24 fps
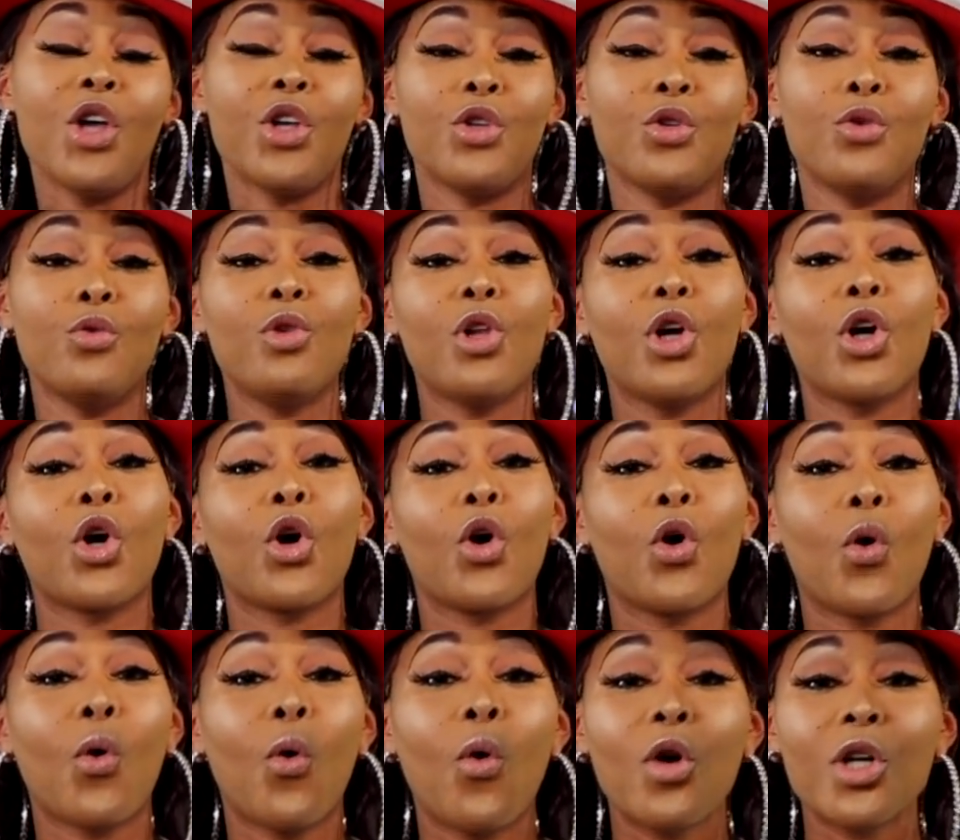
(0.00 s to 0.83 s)
You
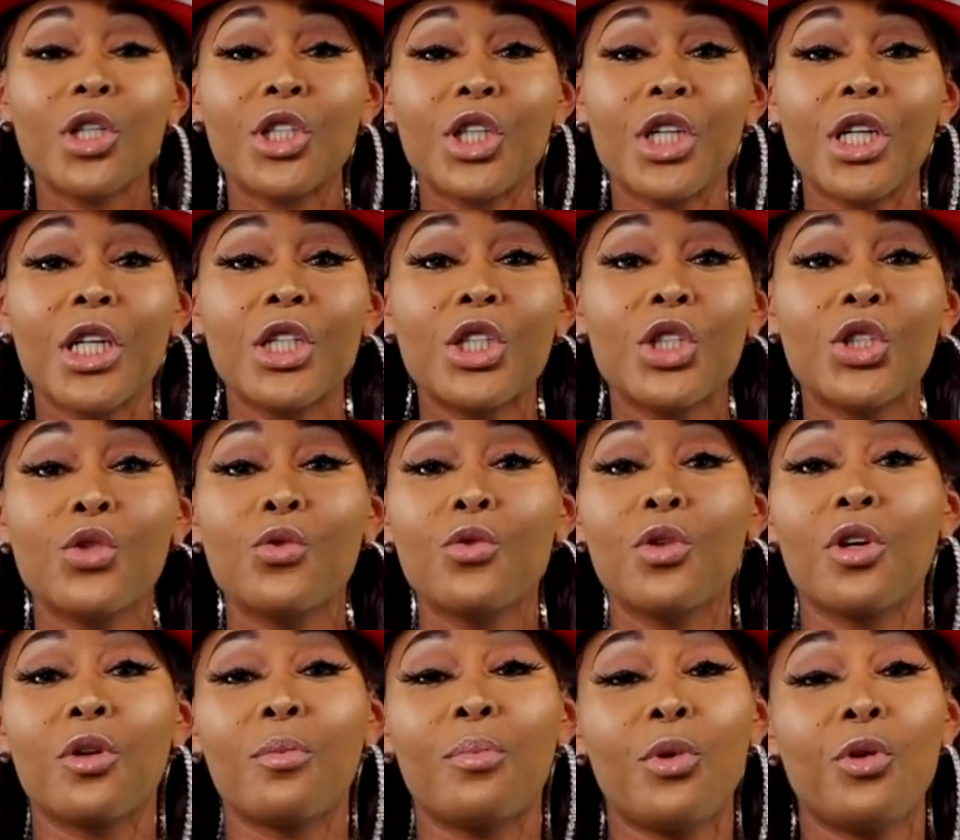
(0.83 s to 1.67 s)
look gorgeous.
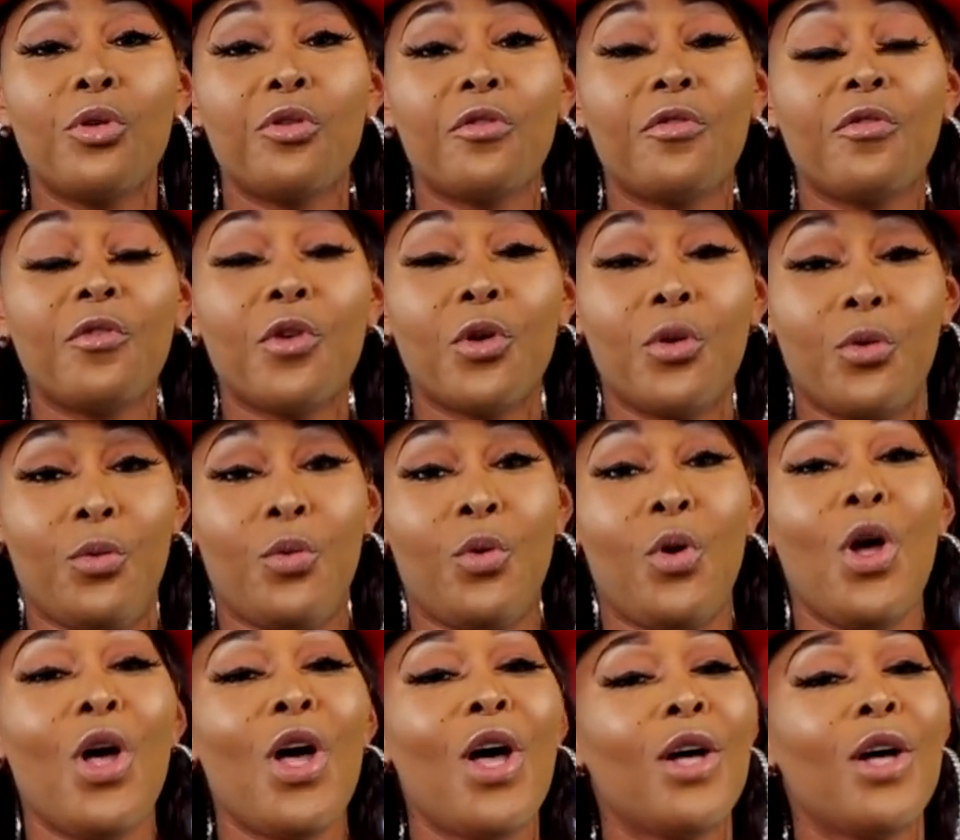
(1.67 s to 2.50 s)
You look beautiful.